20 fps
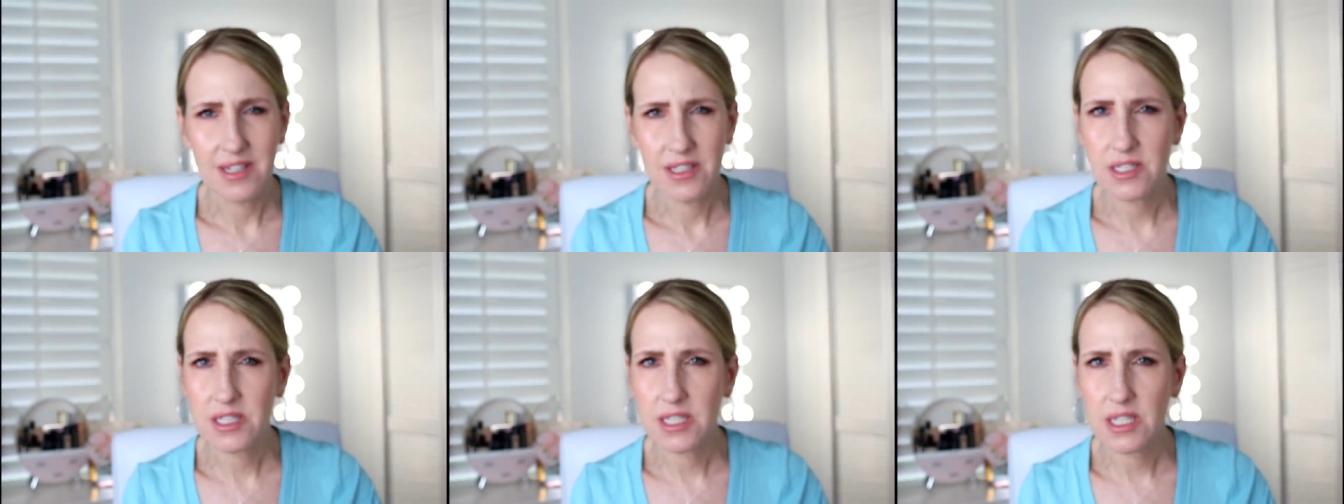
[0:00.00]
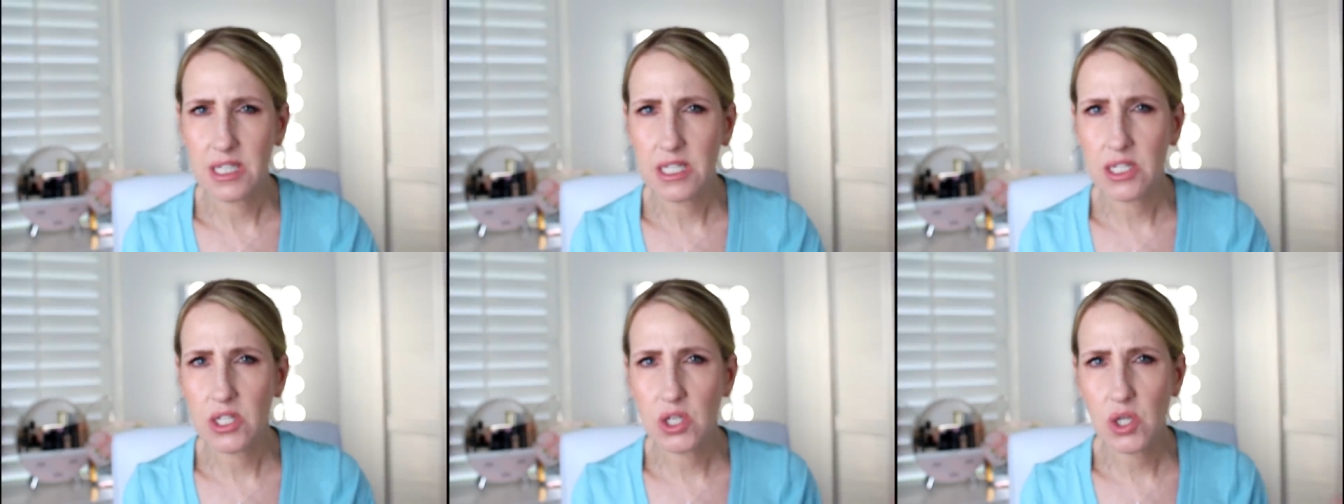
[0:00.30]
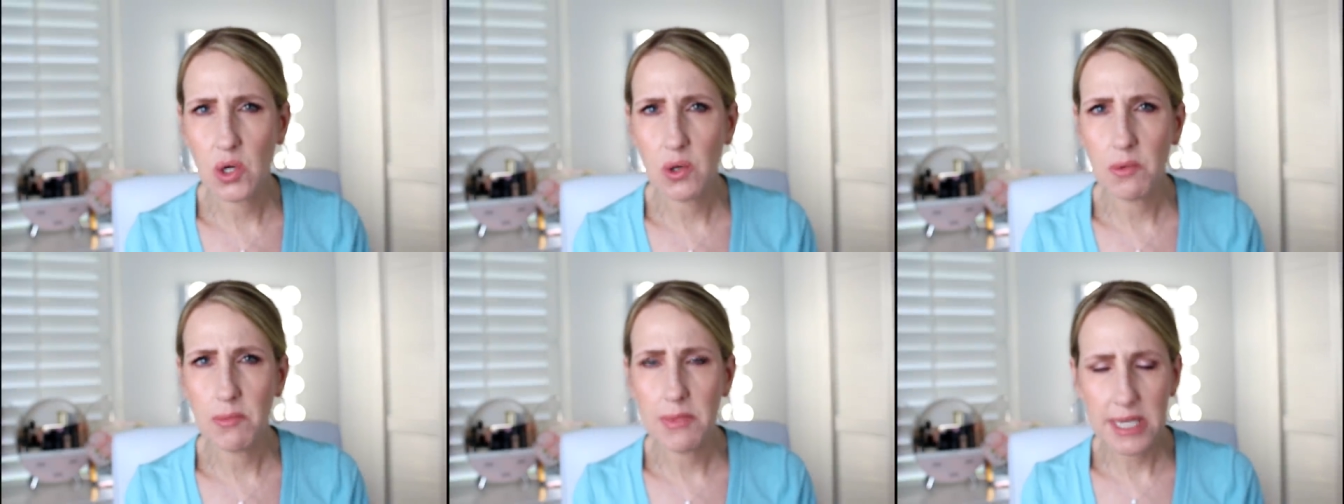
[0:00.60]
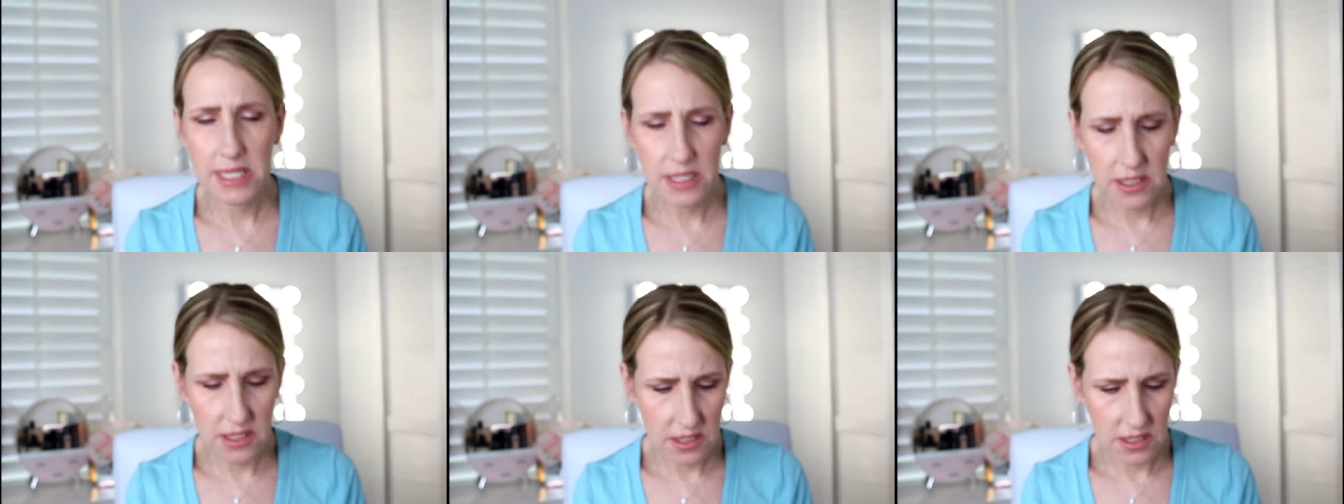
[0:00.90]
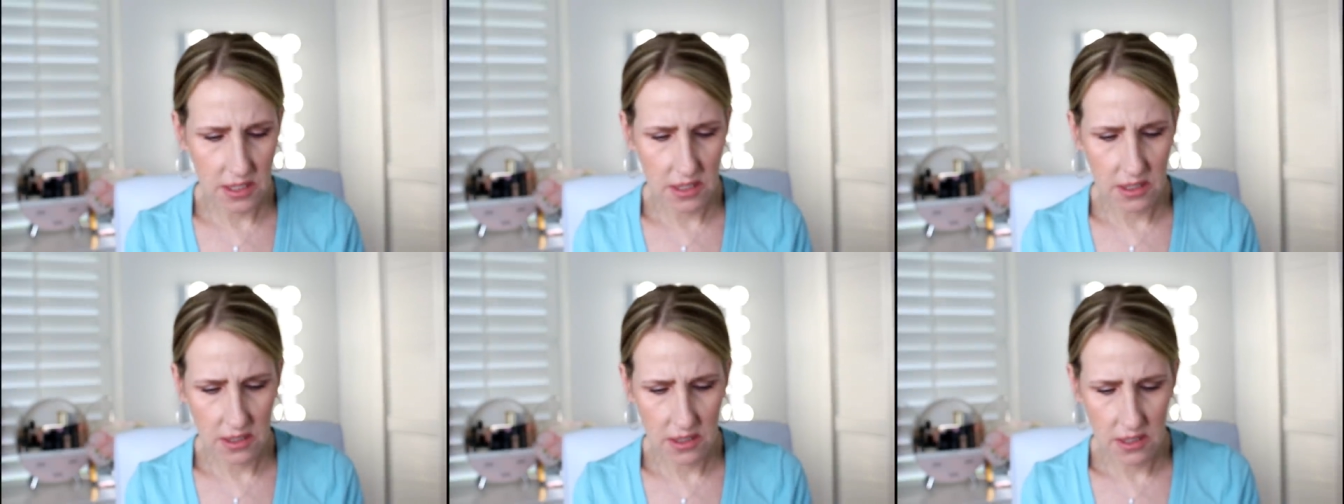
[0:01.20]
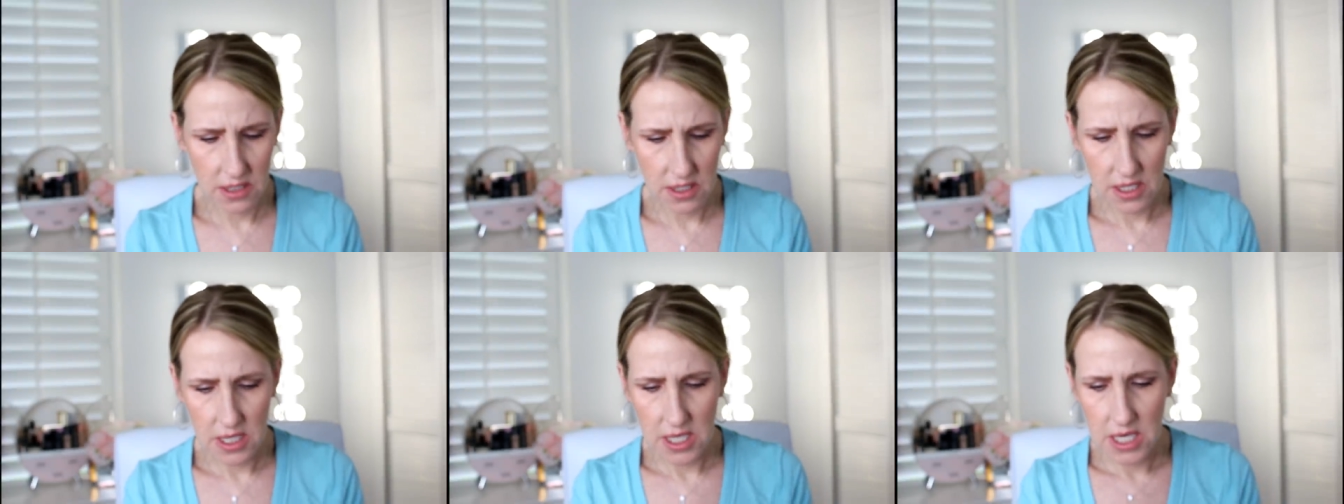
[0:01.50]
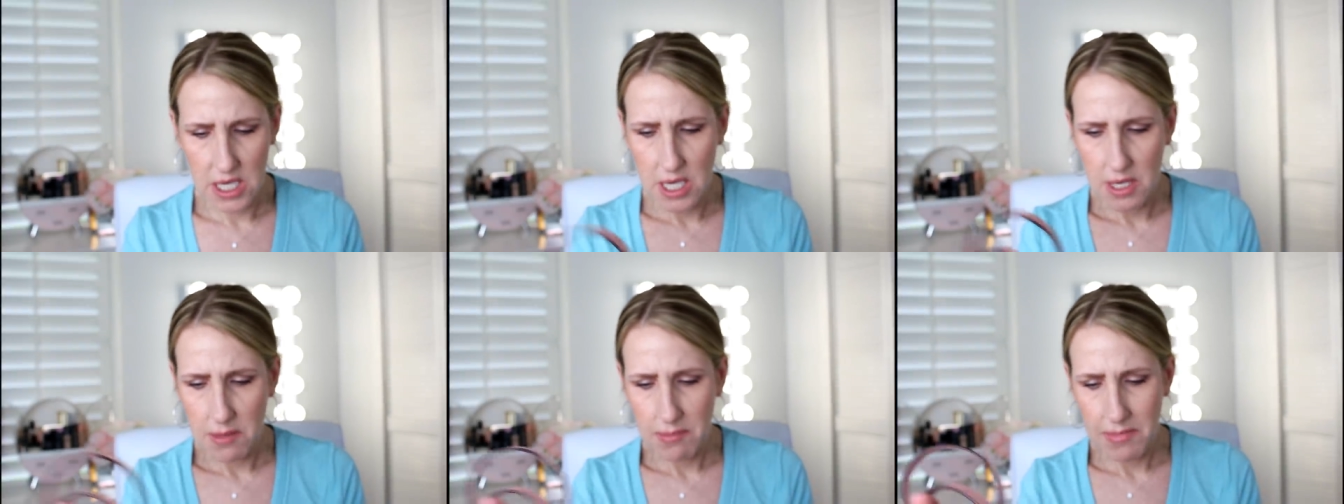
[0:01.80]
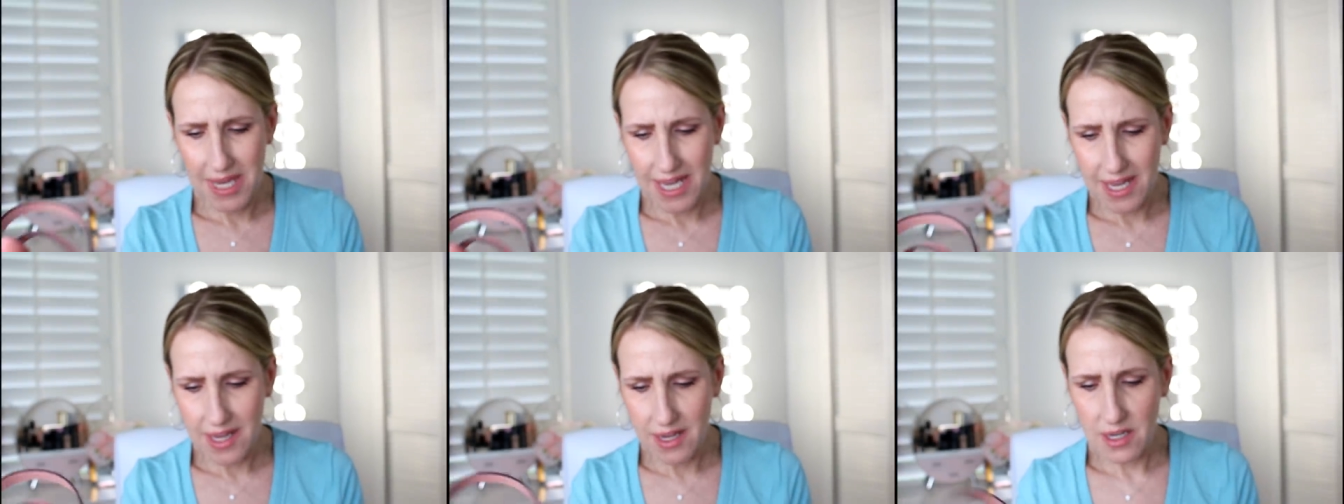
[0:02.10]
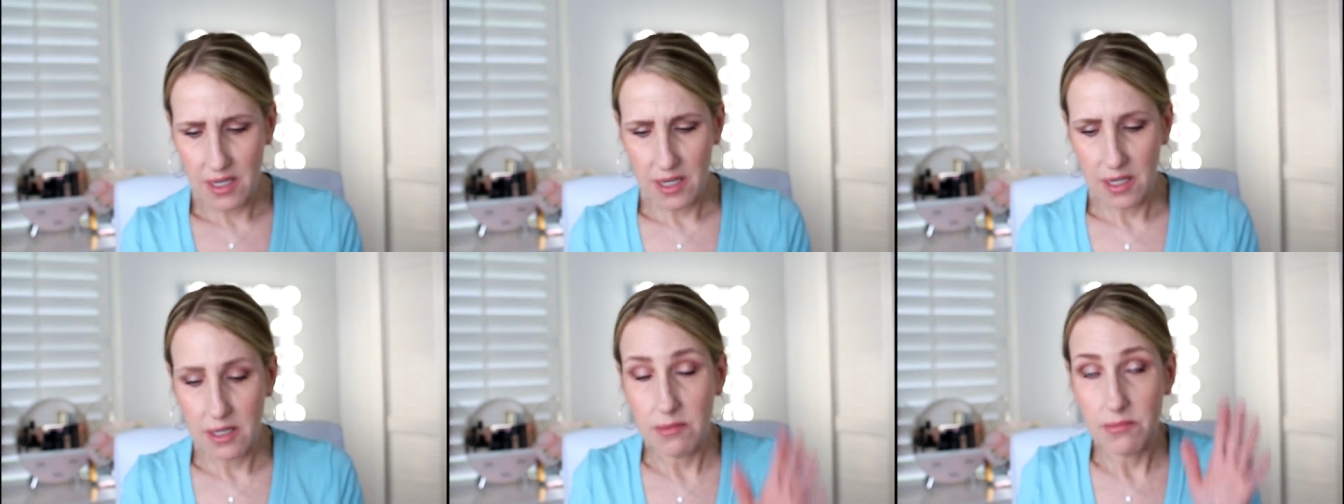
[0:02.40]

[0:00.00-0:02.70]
Selena Gomez bag.